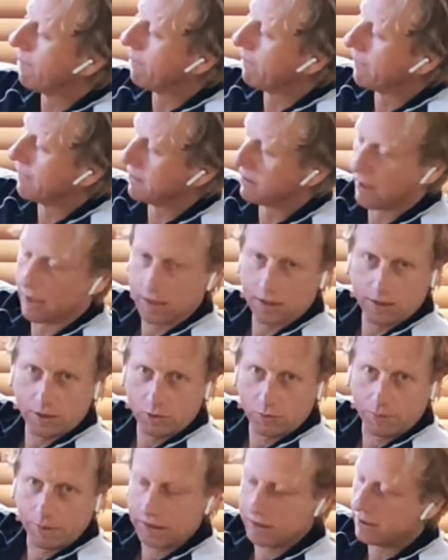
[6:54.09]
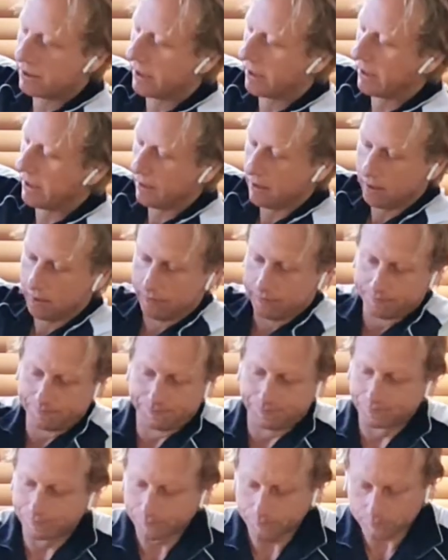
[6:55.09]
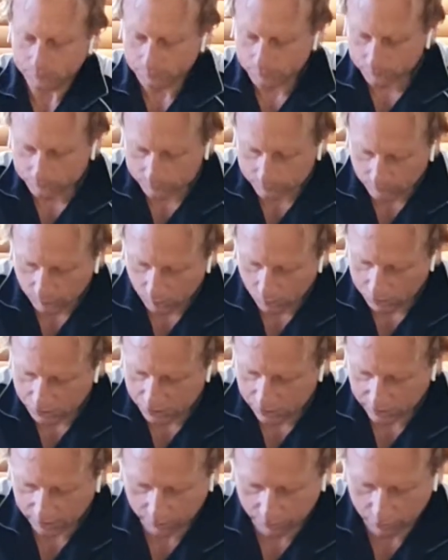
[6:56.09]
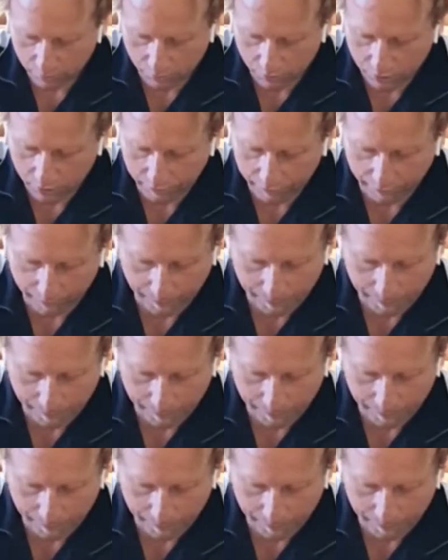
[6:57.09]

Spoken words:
there's that little piece here which you can remove.